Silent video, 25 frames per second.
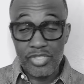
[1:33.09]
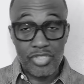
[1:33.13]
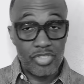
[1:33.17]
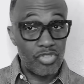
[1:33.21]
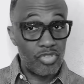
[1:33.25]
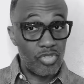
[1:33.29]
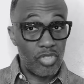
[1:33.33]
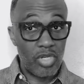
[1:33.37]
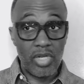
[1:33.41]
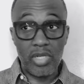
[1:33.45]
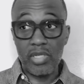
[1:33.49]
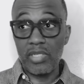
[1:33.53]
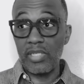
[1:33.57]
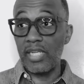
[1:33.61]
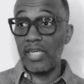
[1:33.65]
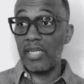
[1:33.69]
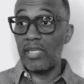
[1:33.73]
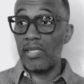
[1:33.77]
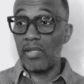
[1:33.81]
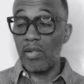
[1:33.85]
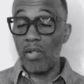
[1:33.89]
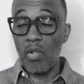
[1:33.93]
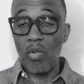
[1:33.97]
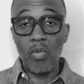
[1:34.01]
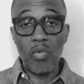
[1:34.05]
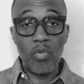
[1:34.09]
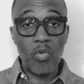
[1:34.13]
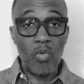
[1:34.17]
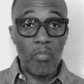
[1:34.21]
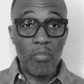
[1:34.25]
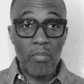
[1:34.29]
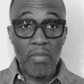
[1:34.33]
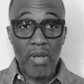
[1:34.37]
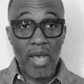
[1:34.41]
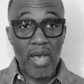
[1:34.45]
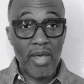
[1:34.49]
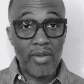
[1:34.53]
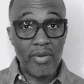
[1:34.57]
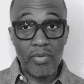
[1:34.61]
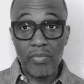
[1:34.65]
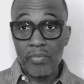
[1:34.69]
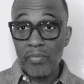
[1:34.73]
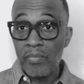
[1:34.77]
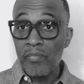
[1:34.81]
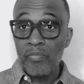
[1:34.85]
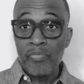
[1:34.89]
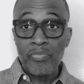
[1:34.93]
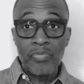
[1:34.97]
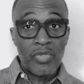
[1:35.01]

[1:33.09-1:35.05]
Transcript: struggling local model,